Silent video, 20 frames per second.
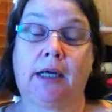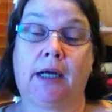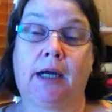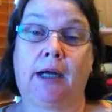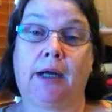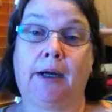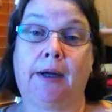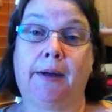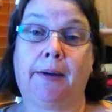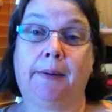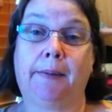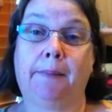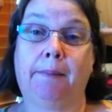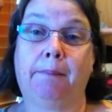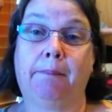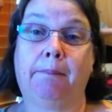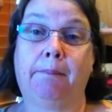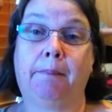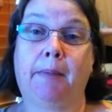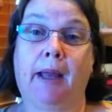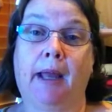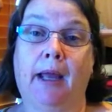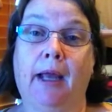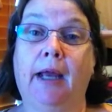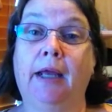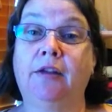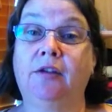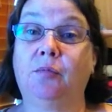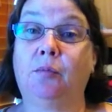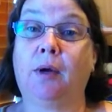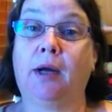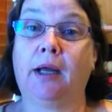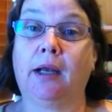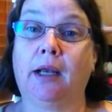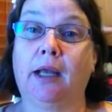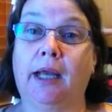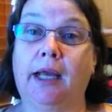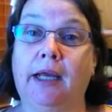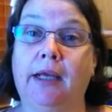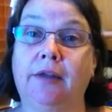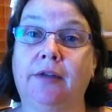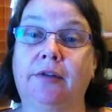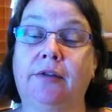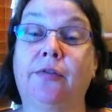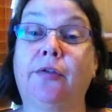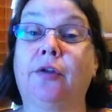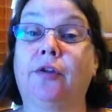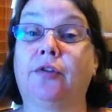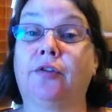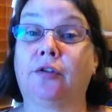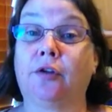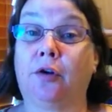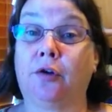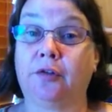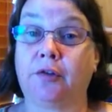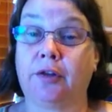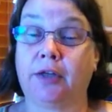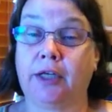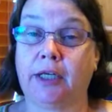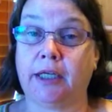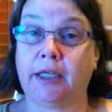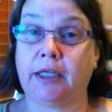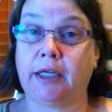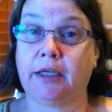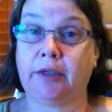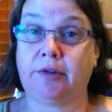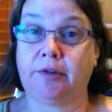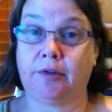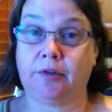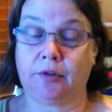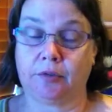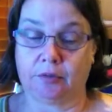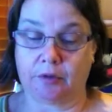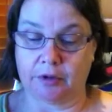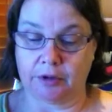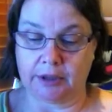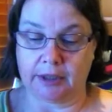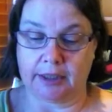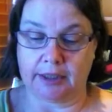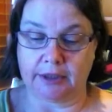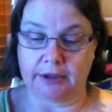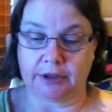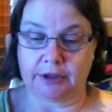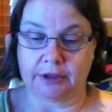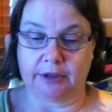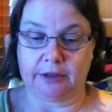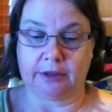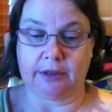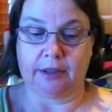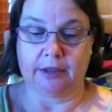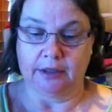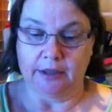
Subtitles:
as well as the slots that it gets in the rotation.